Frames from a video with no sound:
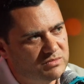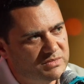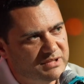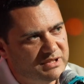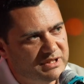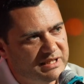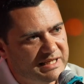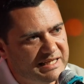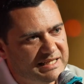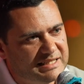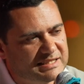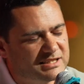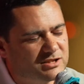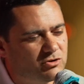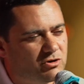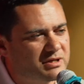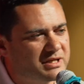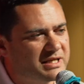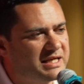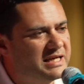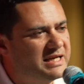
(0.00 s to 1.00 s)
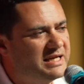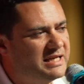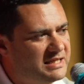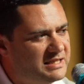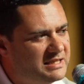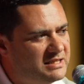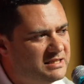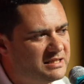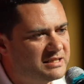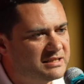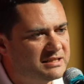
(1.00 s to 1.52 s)
it's not
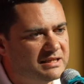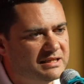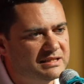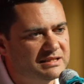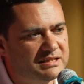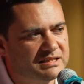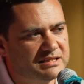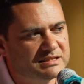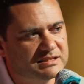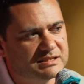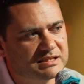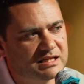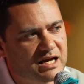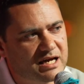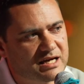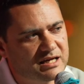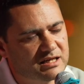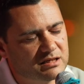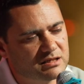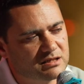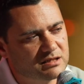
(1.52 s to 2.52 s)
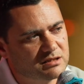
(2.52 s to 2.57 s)
hid, it's like